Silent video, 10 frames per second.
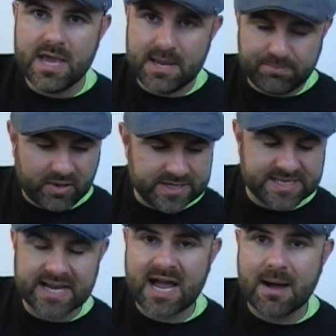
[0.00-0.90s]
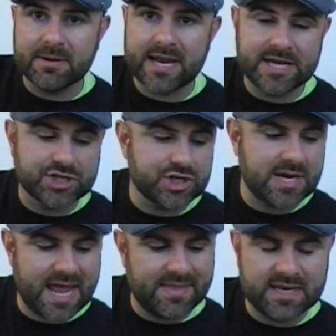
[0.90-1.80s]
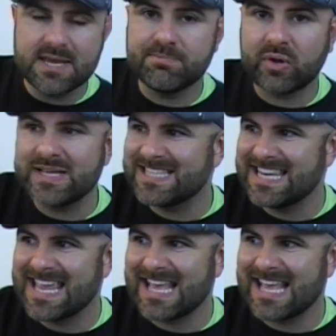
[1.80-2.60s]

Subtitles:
He plays that combination and then he plays the